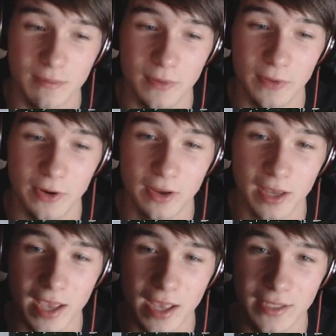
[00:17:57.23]
but we're not going to
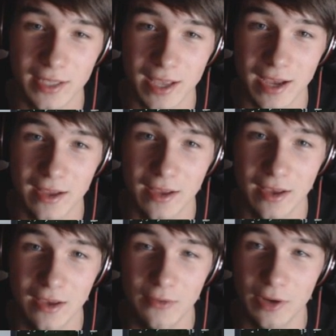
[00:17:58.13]
get into that.
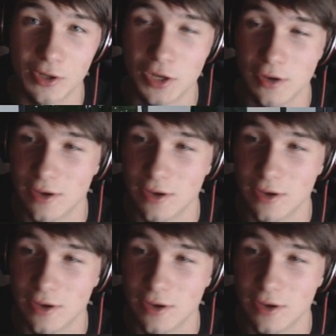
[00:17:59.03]
We're going to show you